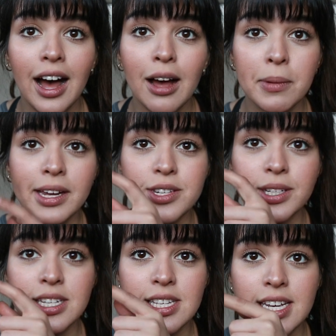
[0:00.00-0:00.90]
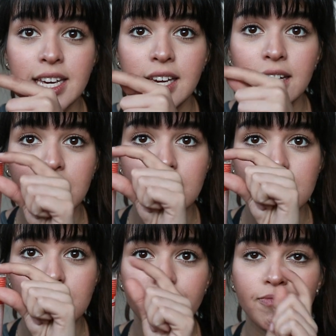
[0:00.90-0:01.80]
Um, as you can see,
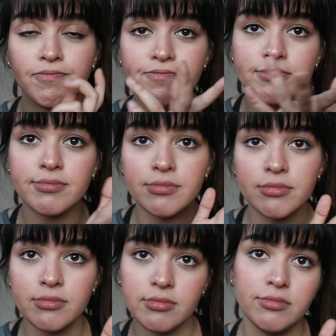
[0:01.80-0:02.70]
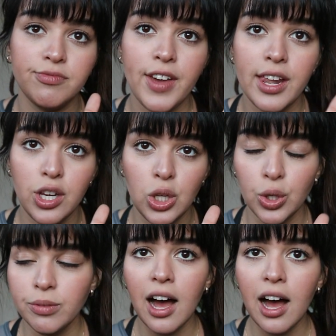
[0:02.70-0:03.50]
it's fairly new.